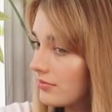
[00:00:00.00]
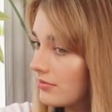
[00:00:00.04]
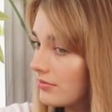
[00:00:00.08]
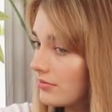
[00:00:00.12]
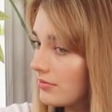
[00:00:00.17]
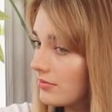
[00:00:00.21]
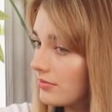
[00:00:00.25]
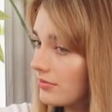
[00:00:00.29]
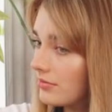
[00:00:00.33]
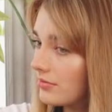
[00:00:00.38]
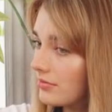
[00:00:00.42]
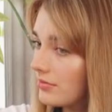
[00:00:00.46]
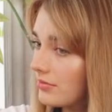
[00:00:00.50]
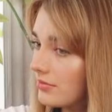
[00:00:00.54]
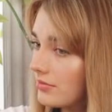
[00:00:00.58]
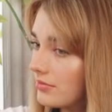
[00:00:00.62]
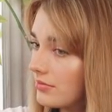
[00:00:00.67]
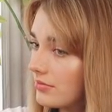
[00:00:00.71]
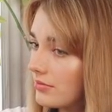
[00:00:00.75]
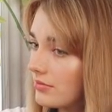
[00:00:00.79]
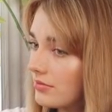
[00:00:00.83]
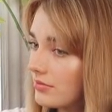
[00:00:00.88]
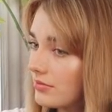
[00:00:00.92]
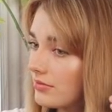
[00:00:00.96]

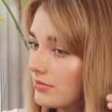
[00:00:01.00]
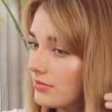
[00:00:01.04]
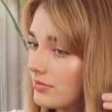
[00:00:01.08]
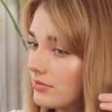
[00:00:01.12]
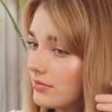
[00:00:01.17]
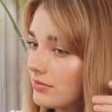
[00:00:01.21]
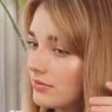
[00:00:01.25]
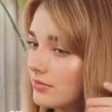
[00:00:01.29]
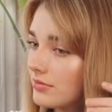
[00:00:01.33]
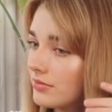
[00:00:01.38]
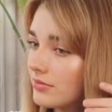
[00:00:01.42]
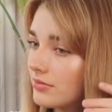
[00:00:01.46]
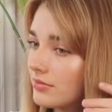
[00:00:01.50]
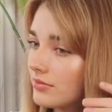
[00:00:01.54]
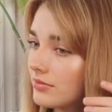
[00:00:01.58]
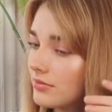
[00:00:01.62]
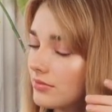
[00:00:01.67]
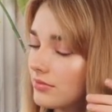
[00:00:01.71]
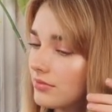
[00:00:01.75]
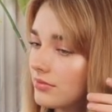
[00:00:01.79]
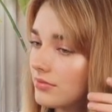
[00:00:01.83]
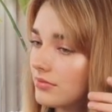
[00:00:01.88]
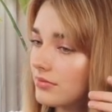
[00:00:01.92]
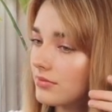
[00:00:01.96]

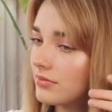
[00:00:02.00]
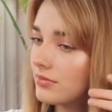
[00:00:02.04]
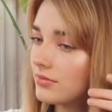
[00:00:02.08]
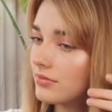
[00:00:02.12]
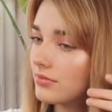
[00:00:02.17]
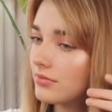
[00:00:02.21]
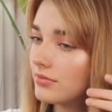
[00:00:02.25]
Nobody speaks.